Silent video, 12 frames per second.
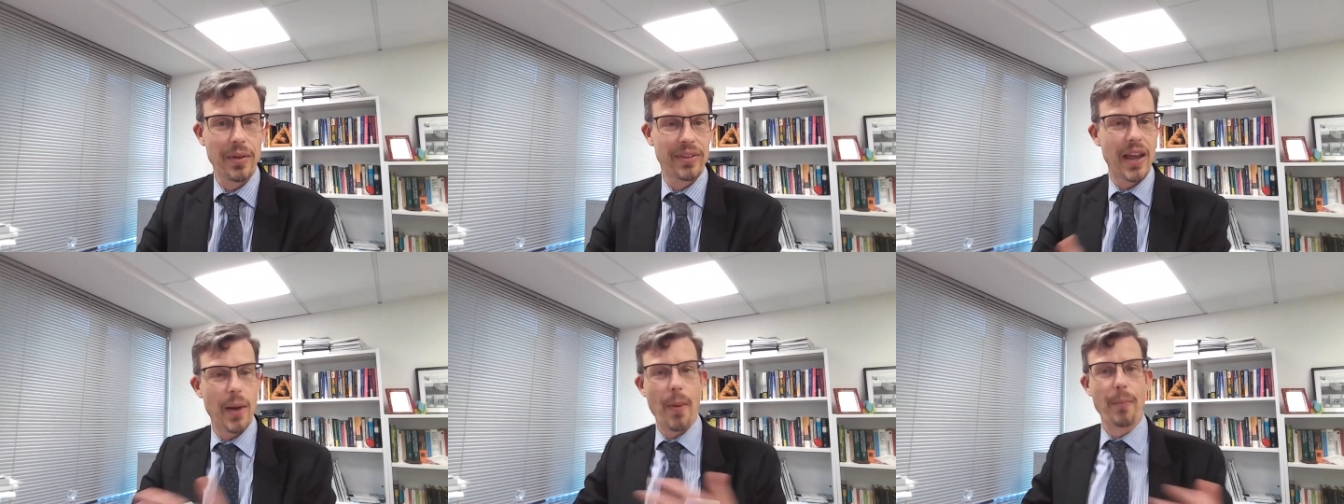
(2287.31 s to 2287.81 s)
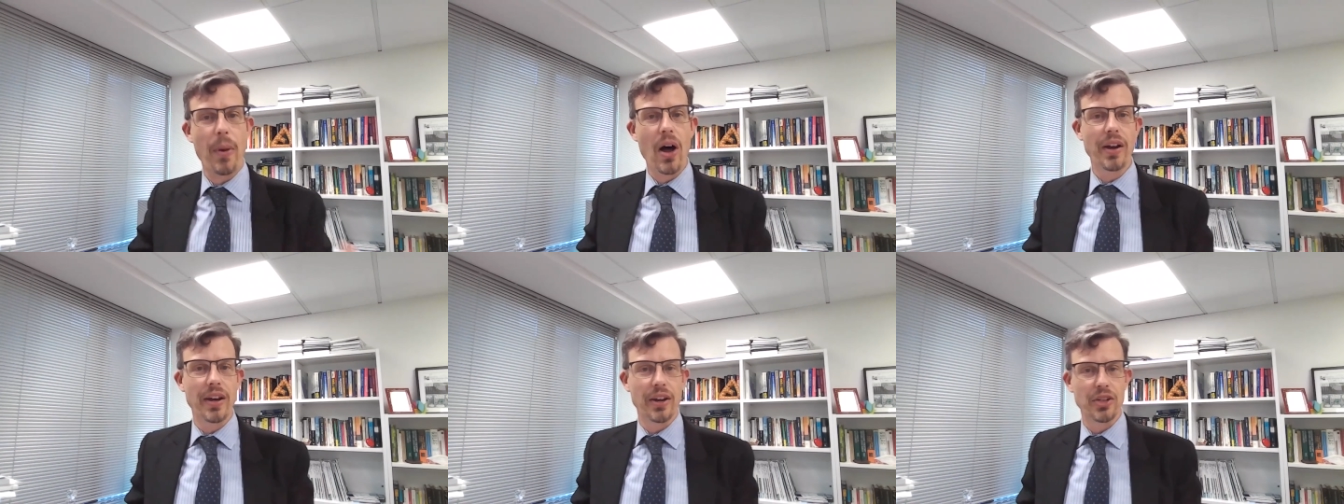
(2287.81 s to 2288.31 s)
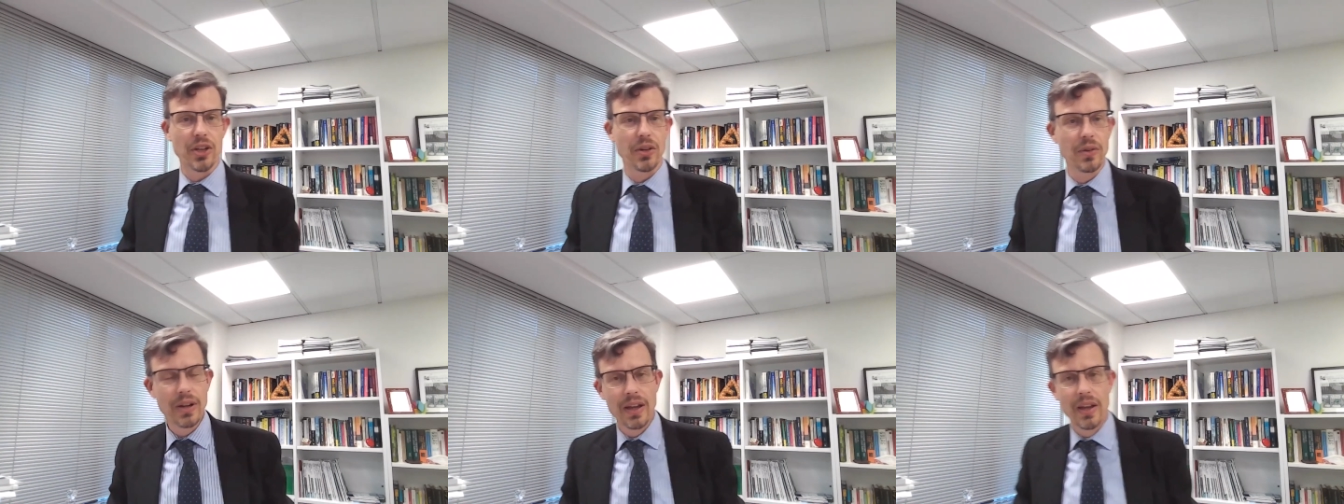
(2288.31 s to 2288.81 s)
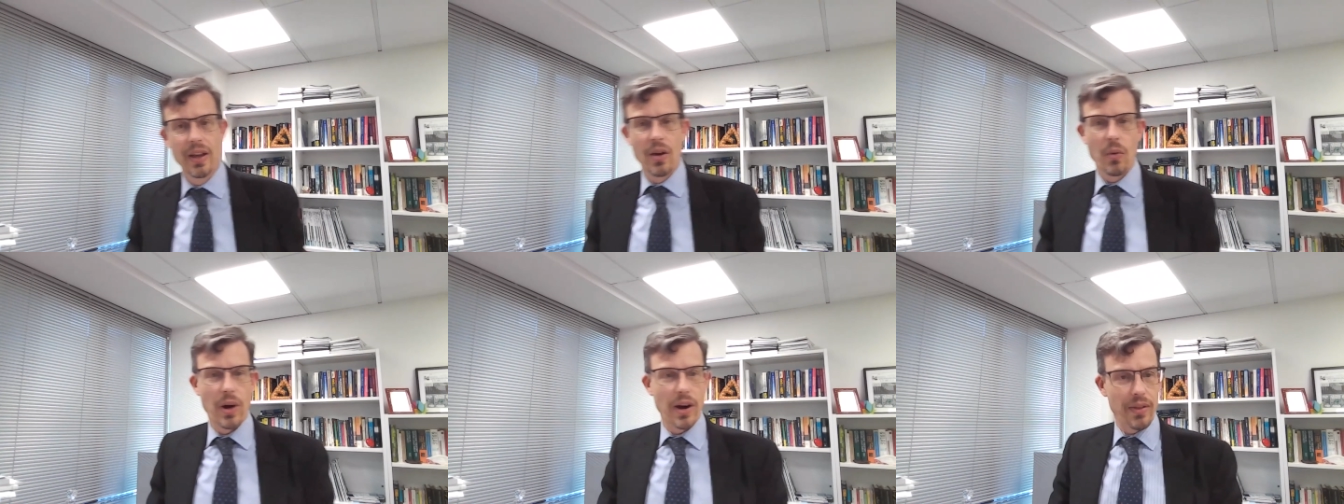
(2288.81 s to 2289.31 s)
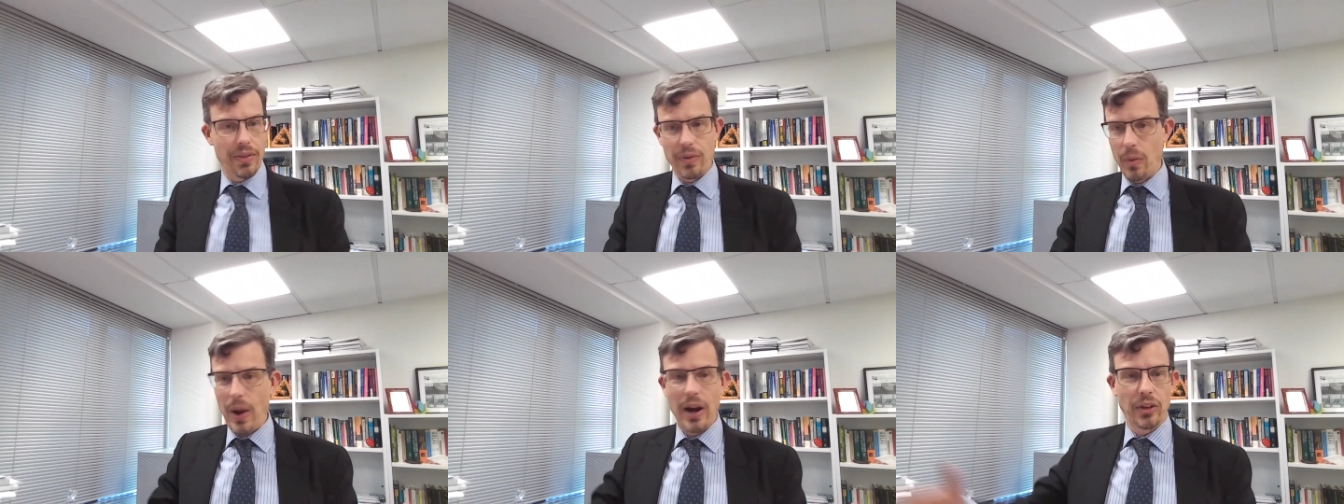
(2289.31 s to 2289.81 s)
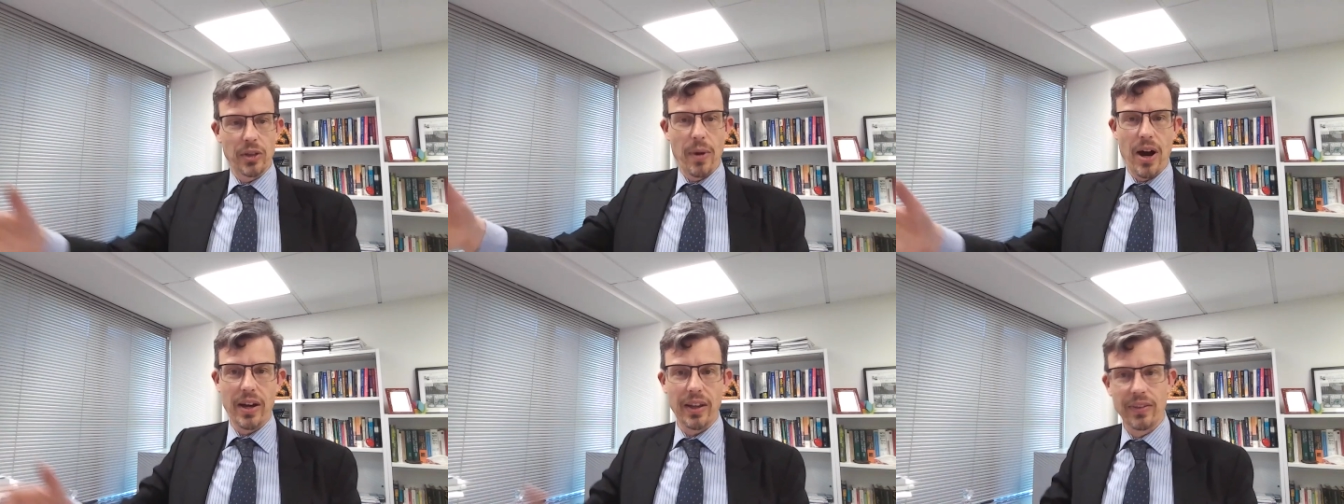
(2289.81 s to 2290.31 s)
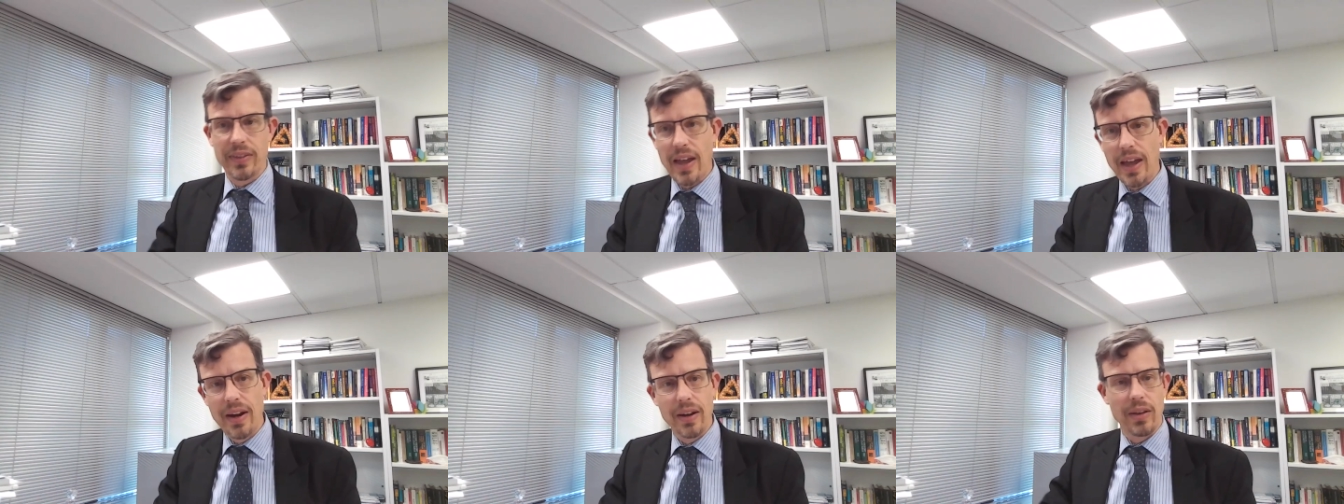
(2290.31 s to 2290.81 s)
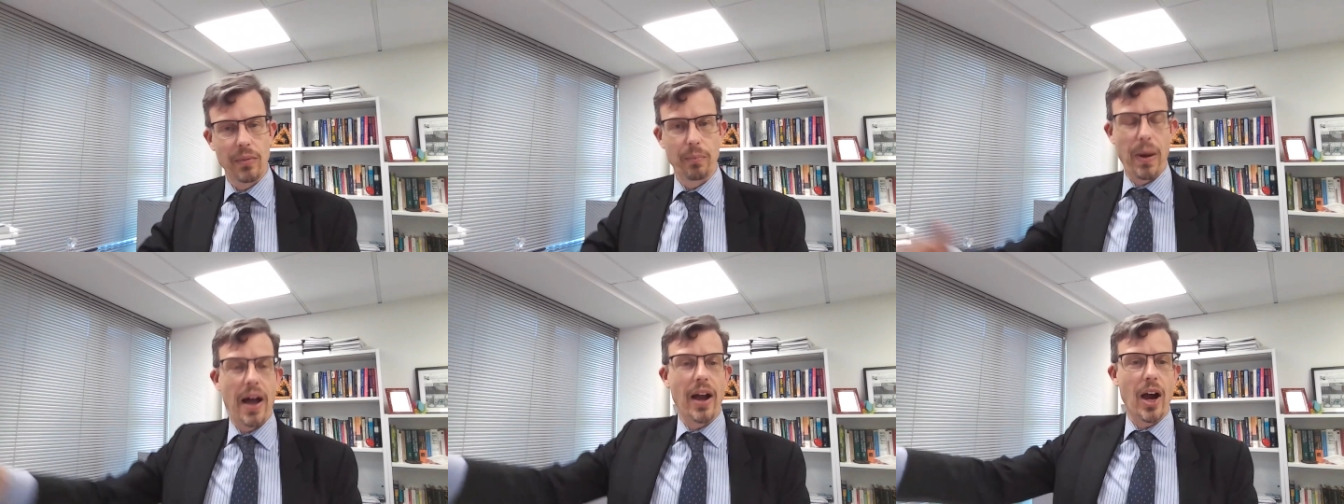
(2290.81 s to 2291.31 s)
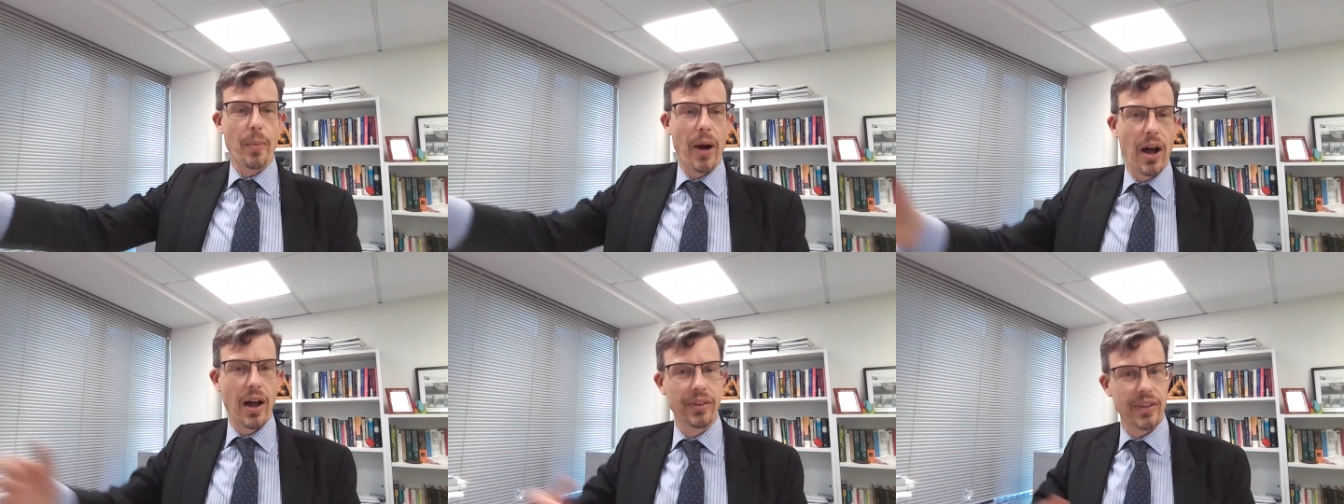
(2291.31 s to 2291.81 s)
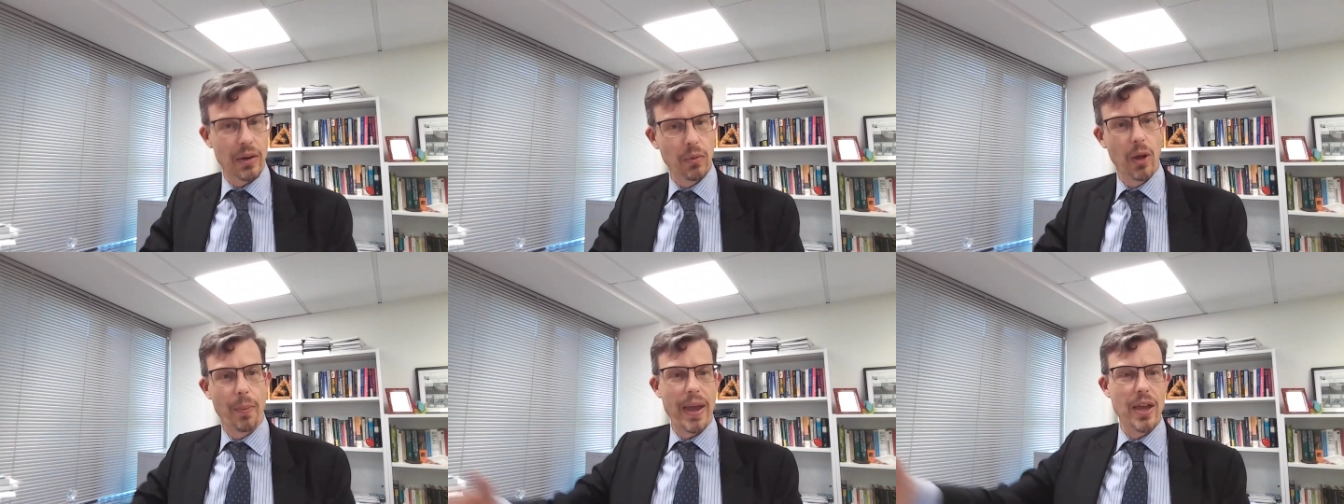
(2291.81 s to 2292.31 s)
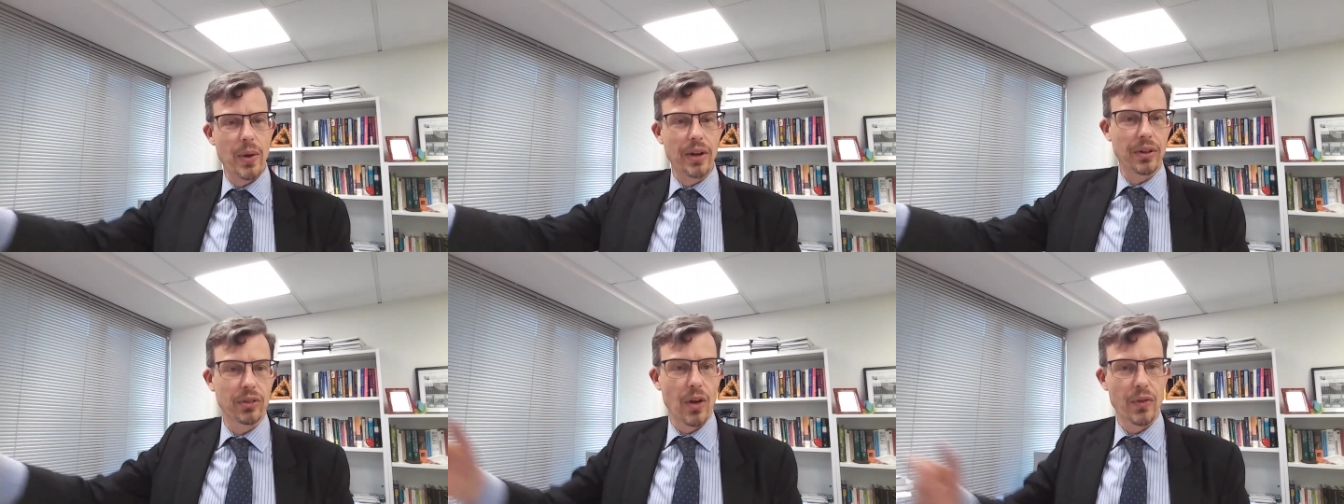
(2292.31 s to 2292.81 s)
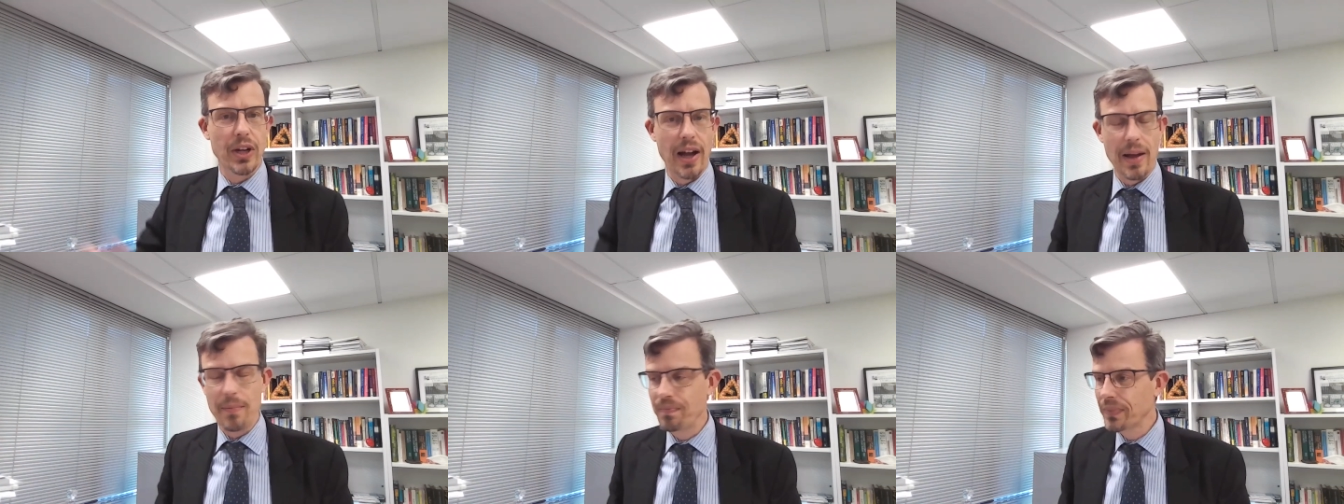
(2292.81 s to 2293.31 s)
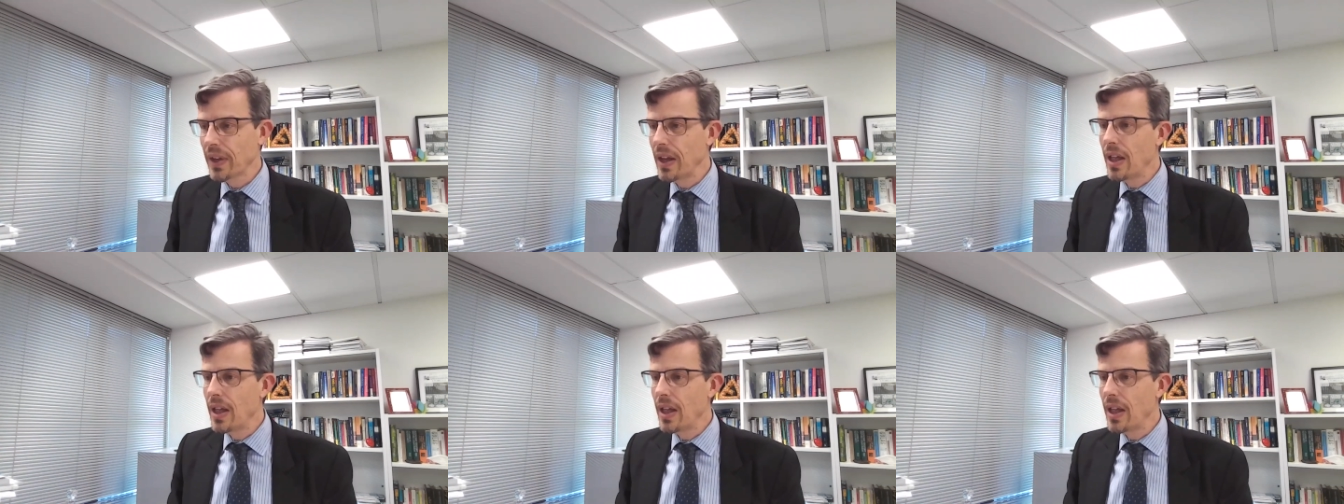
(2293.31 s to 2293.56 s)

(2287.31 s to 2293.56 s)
It set up a bond issue where they went out to market and said, buy our bonds and we'll pay you interest over time.